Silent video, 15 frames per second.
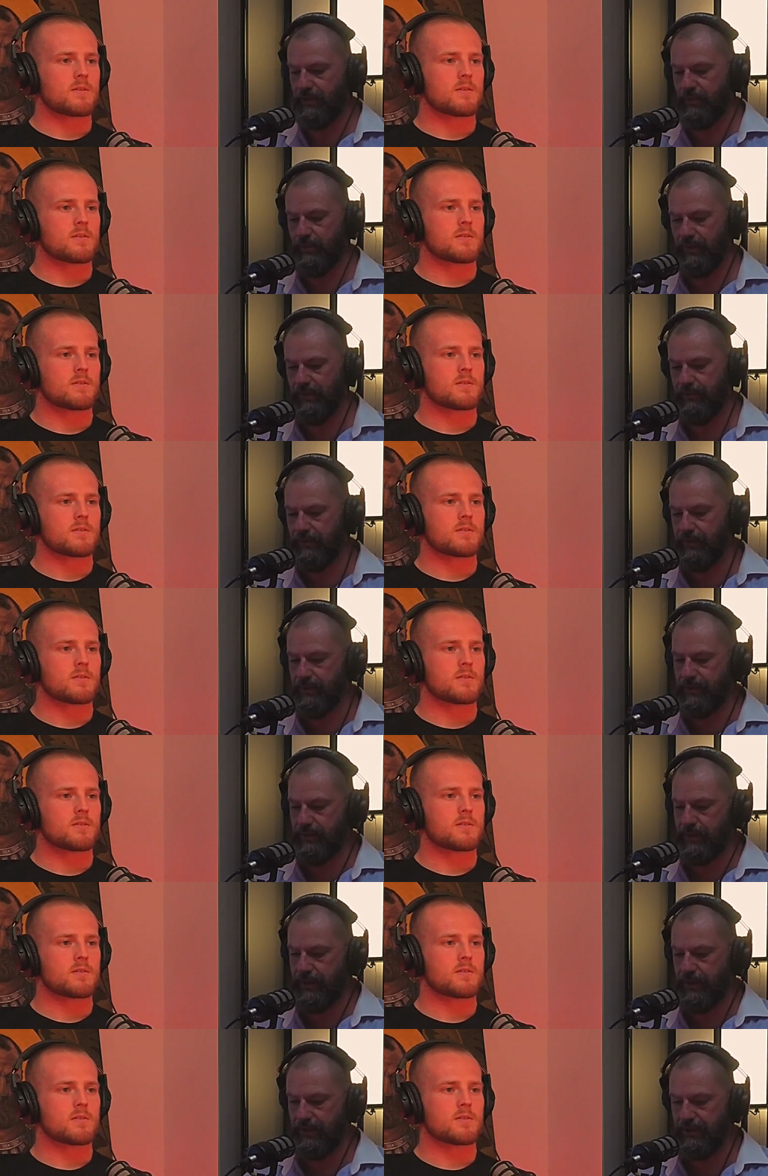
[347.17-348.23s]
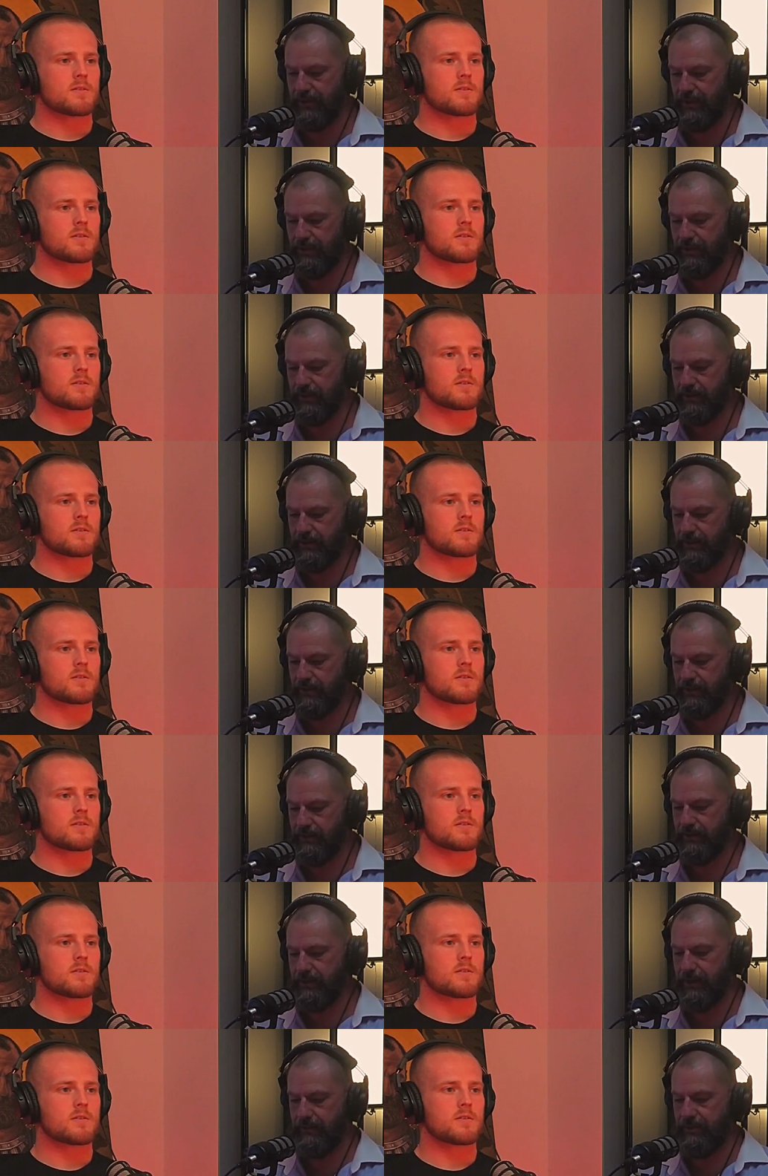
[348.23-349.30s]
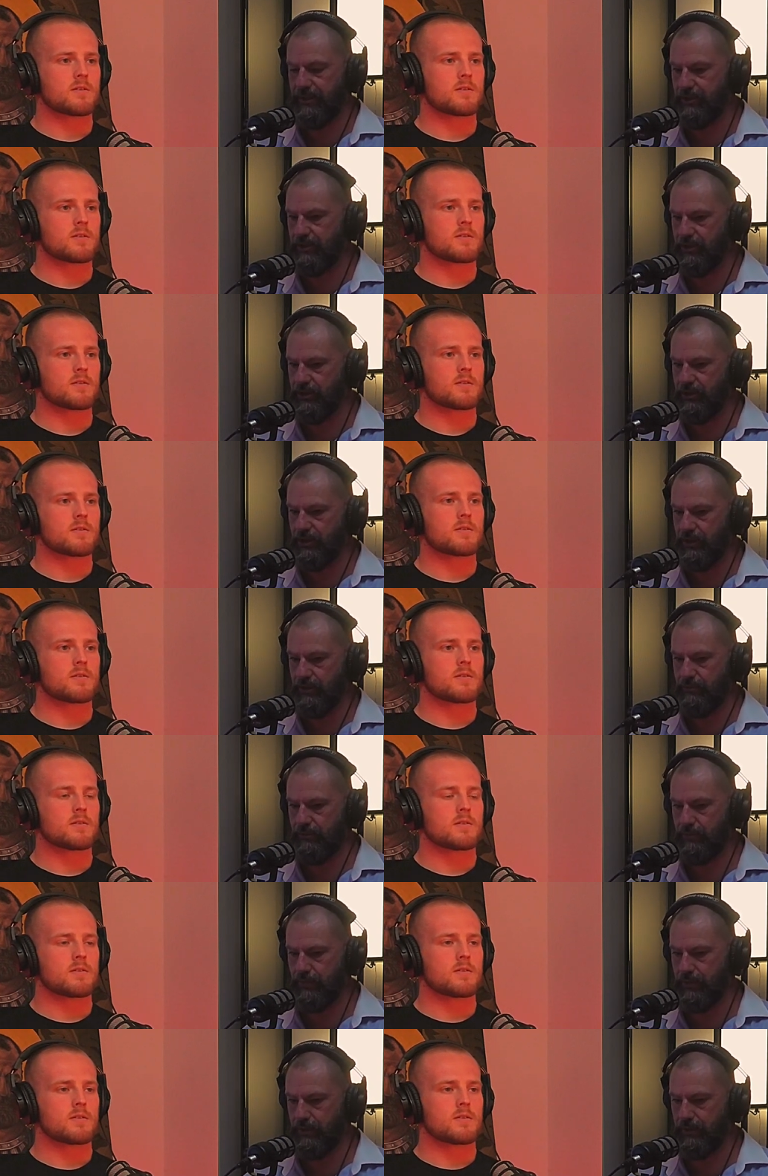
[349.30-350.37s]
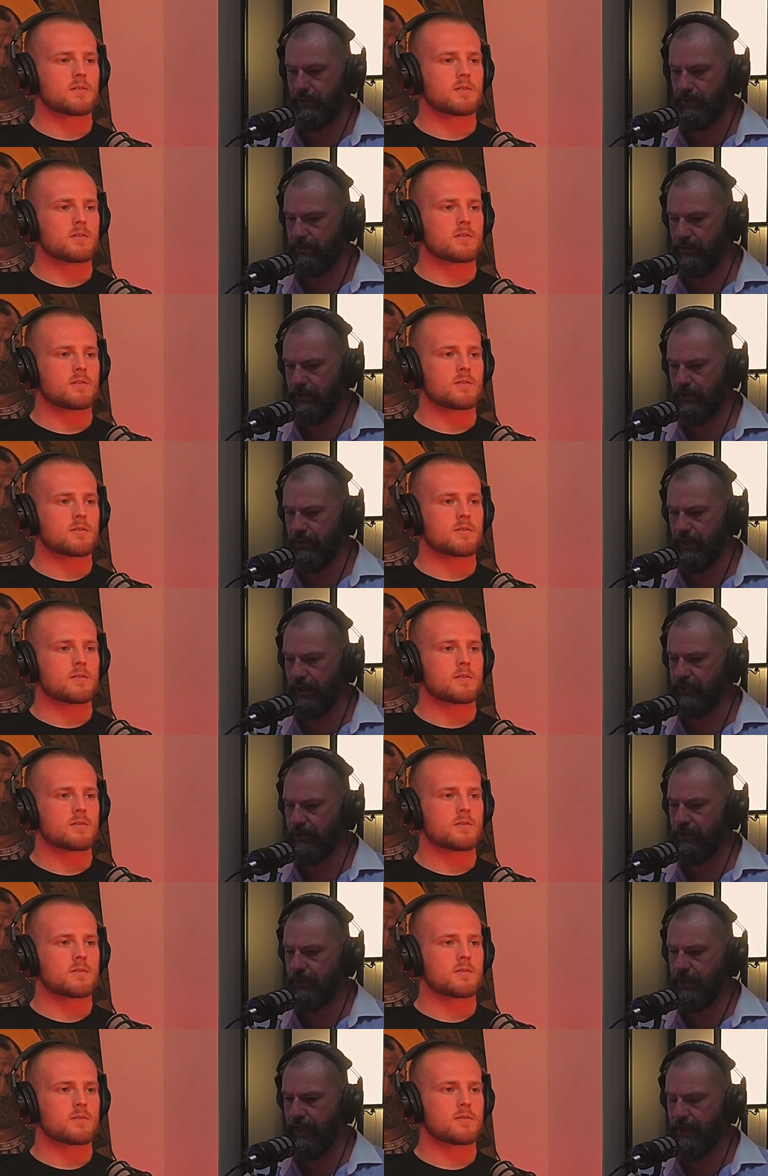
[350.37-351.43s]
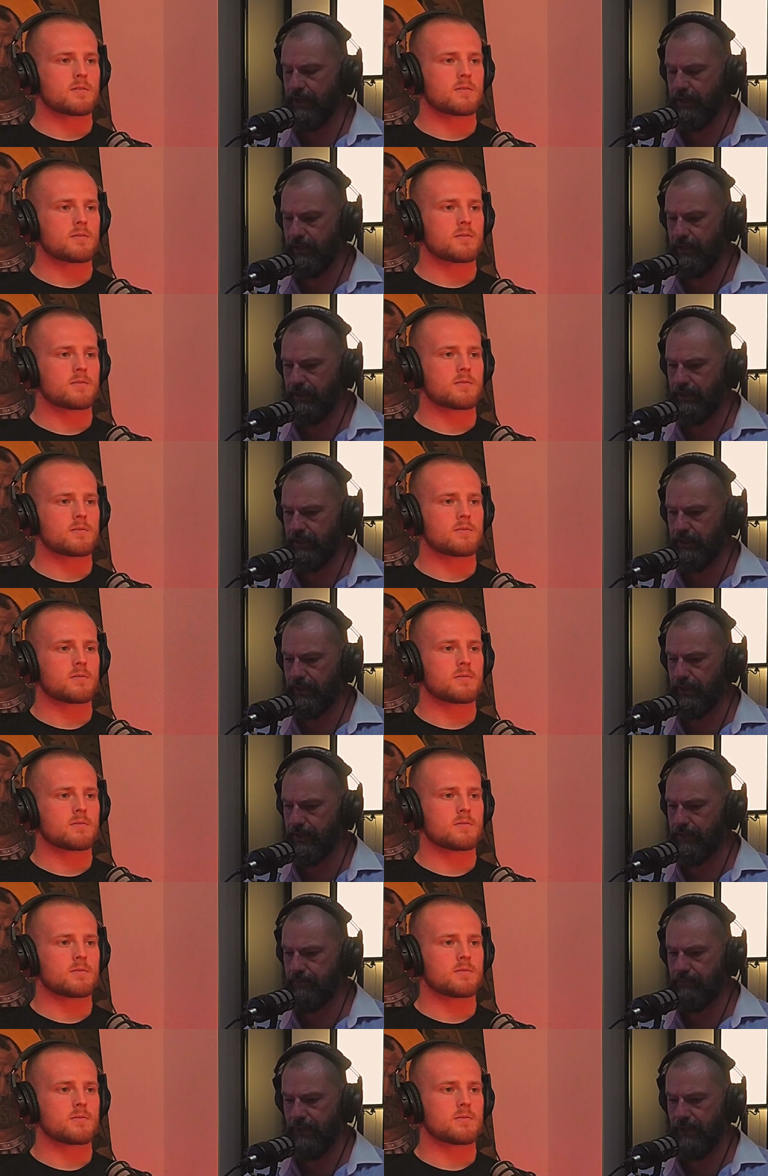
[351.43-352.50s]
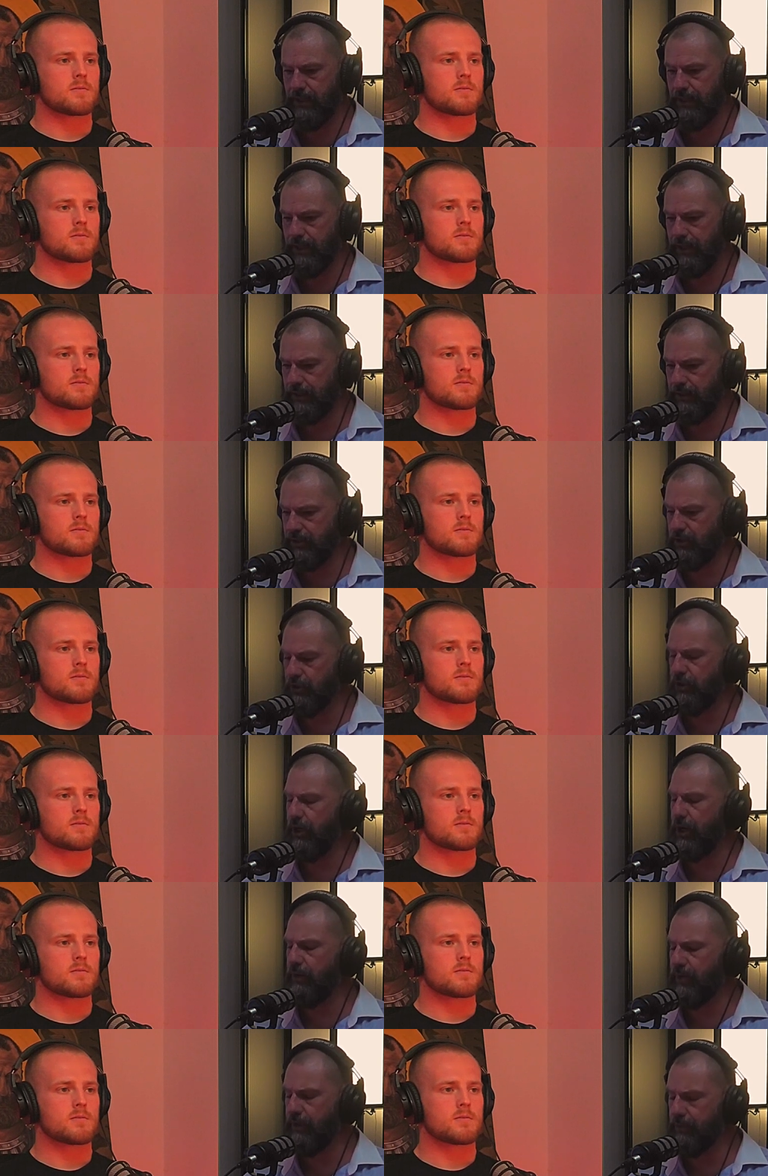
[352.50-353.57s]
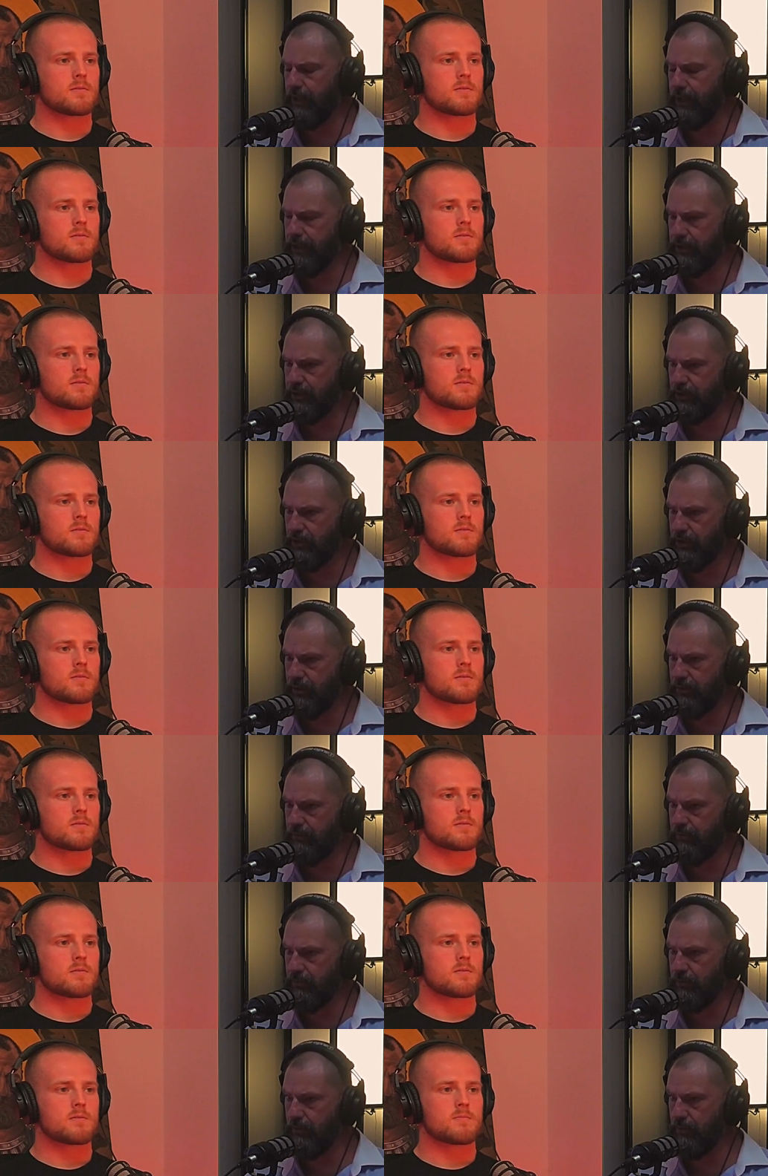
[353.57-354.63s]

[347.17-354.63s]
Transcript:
Speaker 1: to when you first uh, stepped into the gym, it, had you had any? Um, uh, did you know anybody at the gym,